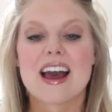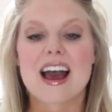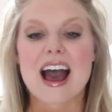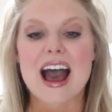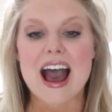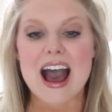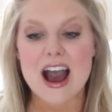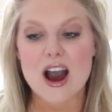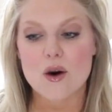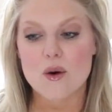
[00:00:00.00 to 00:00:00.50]

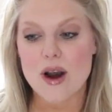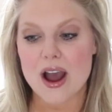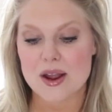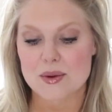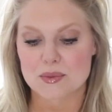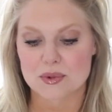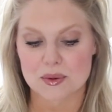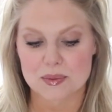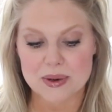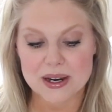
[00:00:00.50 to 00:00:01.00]
how I'm
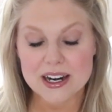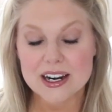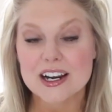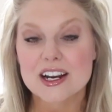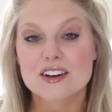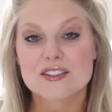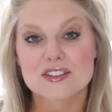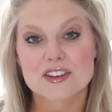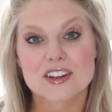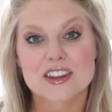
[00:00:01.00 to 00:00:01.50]

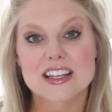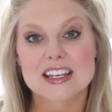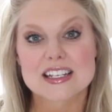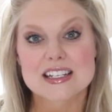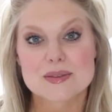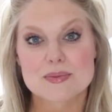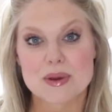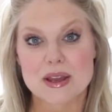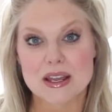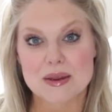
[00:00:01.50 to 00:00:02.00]
preparing for
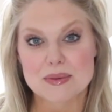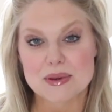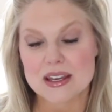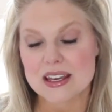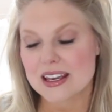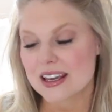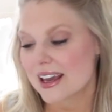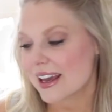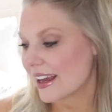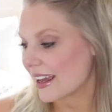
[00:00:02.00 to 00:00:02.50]
this
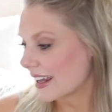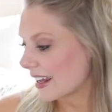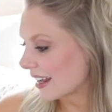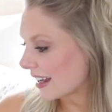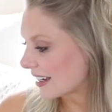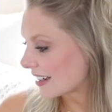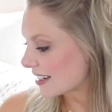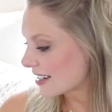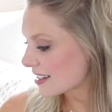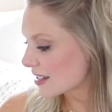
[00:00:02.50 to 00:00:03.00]
baby
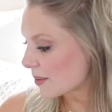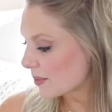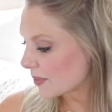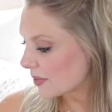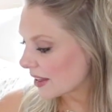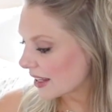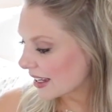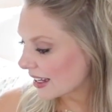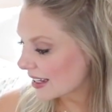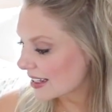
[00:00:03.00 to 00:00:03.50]
and some
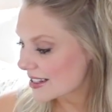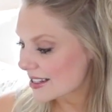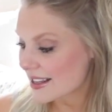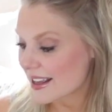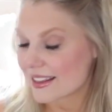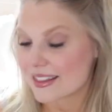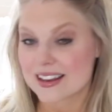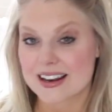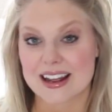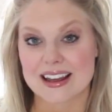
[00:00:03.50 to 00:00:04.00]
things
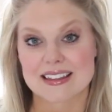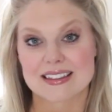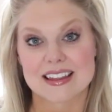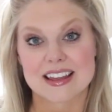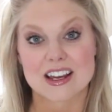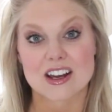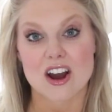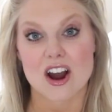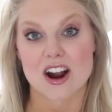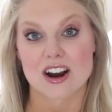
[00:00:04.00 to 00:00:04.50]
that I
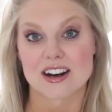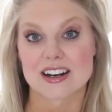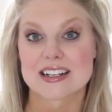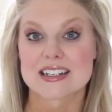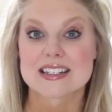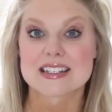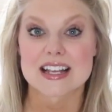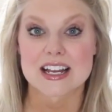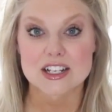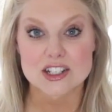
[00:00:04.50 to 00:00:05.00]
think are
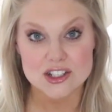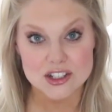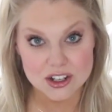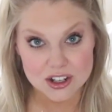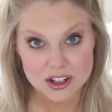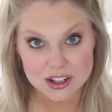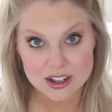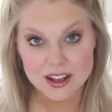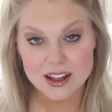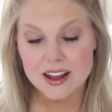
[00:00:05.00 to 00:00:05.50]

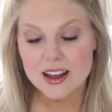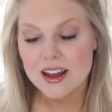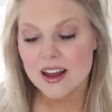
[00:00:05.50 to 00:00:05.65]
essential